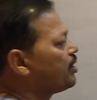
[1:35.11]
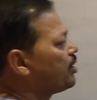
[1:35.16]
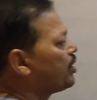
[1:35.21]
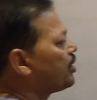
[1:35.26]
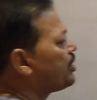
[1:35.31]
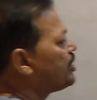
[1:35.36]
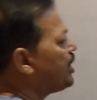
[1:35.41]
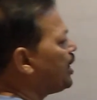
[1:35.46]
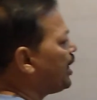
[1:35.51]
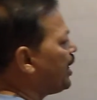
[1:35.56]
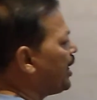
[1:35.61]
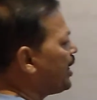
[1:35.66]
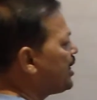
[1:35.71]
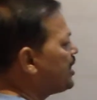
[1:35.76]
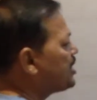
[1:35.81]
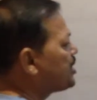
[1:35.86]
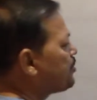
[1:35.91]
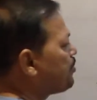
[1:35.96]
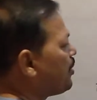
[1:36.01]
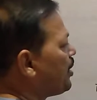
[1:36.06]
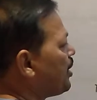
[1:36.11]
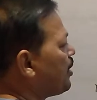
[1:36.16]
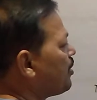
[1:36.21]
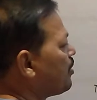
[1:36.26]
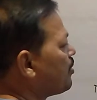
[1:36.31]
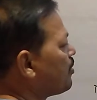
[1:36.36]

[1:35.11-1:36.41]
the arrangement,